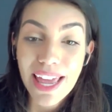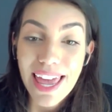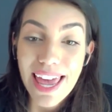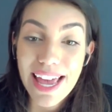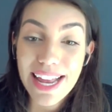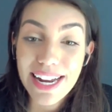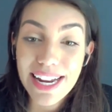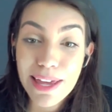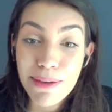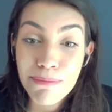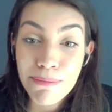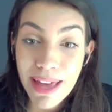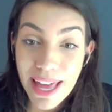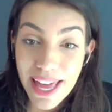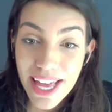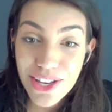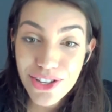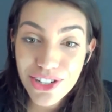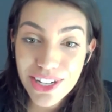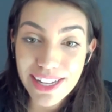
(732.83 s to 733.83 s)
And
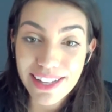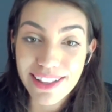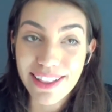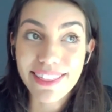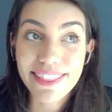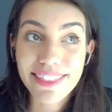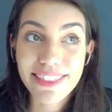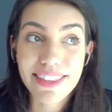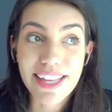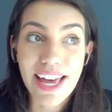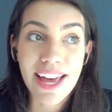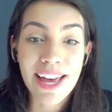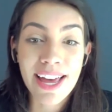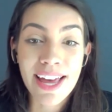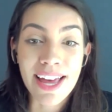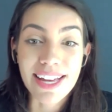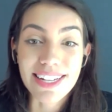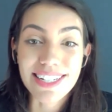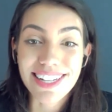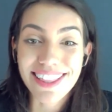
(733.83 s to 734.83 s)
imagine
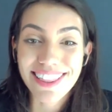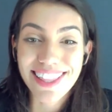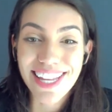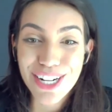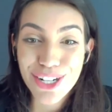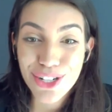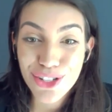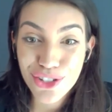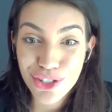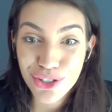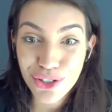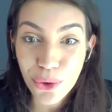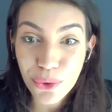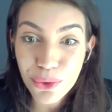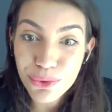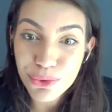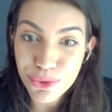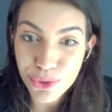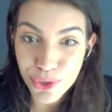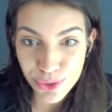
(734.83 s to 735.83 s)
that there's no
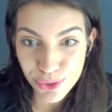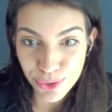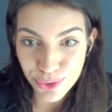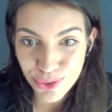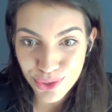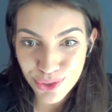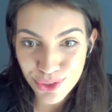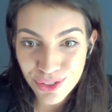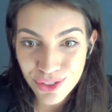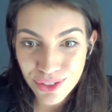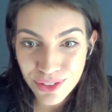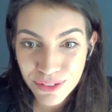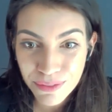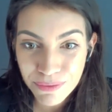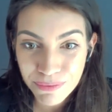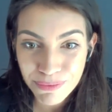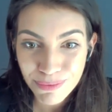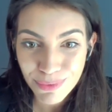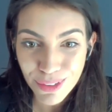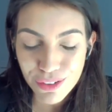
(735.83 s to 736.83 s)
rules
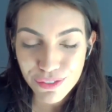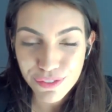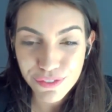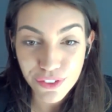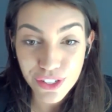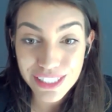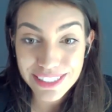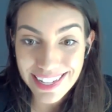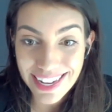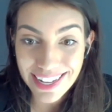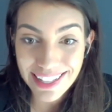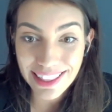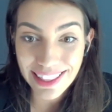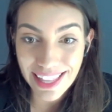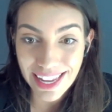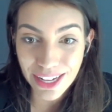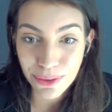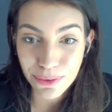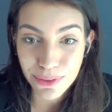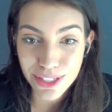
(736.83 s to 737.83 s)
for that
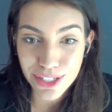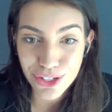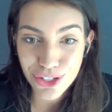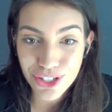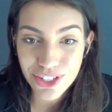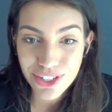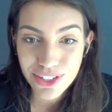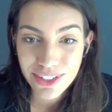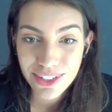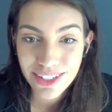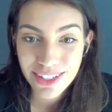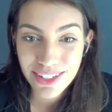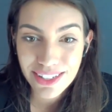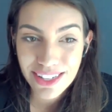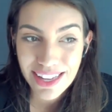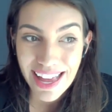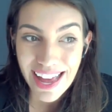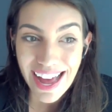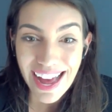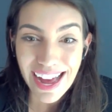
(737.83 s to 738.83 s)
language.
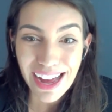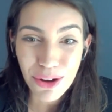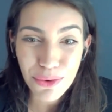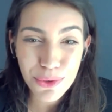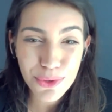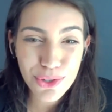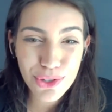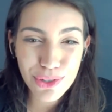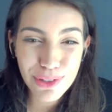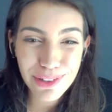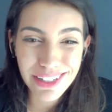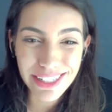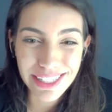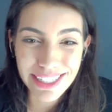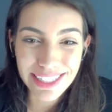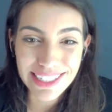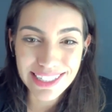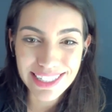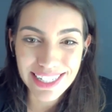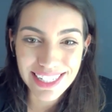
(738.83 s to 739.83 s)
How would you
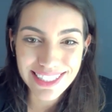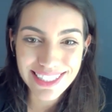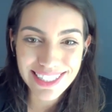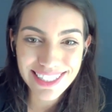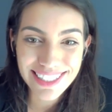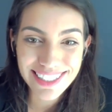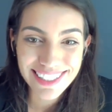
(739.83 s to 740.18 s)
learn it